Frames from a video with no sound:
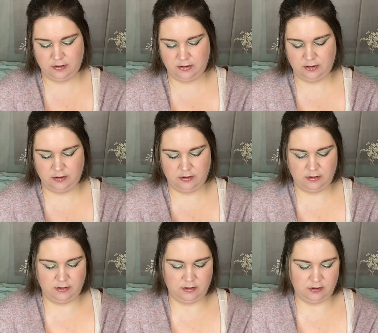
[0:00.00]

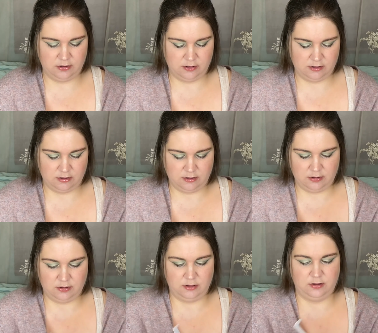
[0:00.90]

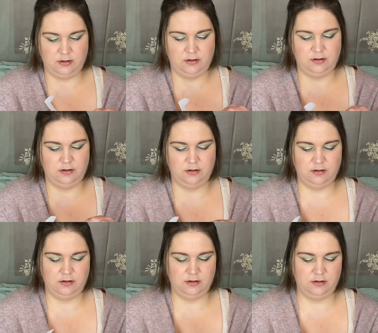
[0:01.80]

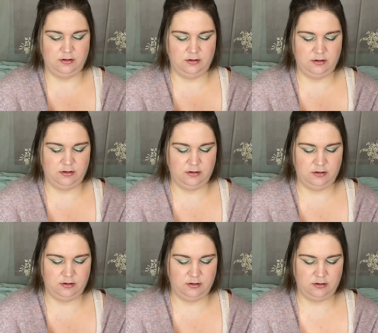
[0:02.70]

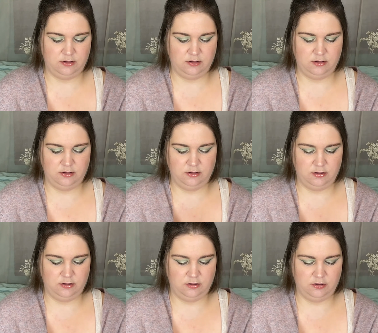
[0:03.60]

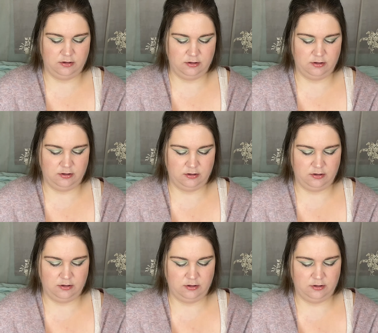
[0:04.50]

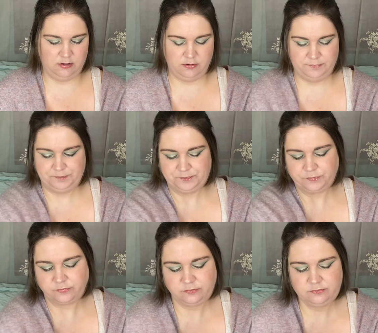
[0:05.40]

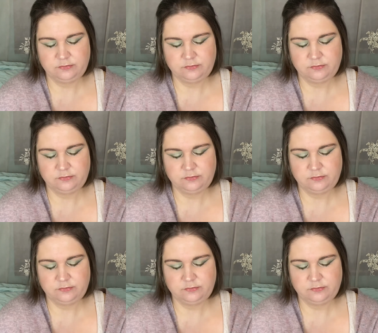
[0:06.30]
Nobody speaks.